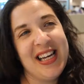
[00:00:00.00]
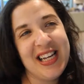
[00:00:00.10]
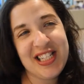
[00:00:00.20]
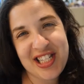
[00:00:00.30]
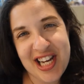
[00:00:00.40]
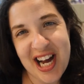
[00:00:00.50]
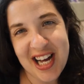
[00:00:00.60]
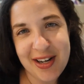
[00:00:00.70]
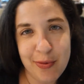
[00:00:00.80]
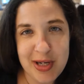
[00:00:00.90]

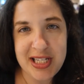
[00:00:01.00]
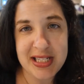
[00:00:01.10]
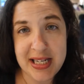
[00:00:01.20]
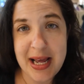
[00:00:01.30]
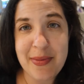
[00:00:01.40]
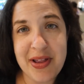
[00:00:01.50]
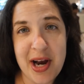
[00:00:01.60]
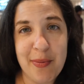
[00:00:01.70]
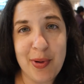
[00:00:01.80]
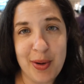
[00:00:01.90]
Incheon, which is the name of the
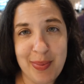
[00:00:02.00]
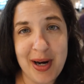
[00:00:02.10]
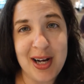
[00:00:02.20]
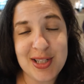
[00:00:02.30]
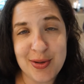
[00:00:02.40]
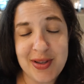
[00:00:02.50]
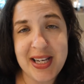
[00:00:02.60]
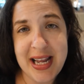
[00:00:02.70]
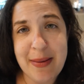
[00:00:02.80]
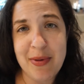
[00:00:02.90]
airport, but also the
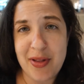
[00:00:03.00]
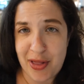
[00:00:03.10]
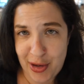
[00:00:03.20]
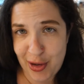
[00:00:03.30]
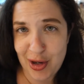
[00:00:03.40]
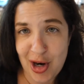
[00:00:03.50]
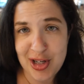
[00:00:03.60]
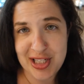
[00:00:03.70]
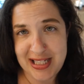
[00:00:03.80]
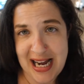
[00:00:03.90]
name of the 3rd
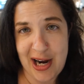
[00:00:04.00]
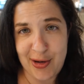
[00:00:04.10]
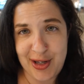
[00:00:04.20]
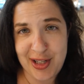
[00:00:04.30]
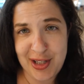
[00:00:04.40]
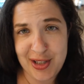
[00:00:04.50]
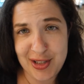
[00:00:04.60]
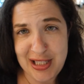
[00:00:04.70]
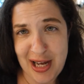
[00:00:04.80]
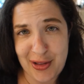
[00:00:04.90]
largest town in
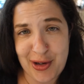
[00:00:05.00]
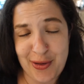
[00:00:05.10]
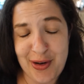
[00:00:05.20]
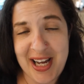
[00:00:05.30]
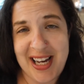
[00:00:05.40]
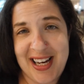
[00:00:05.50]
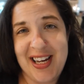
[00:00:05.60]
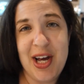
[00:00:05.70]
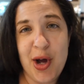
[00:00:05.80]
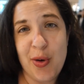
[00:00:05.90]
South Korea,
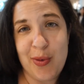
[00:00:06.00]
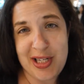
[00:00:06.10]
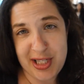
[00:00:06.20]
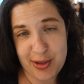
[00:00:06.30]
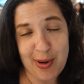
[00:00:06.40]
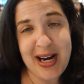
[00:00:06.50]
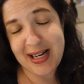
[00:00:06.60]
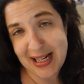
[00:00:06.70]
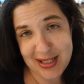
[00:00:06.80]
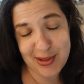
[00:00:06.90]
which is right
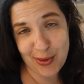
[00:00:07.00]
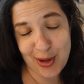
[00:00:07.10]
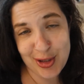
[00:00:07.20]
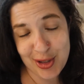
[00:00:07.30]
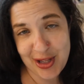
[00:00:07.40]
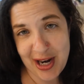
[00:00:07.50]
next door to the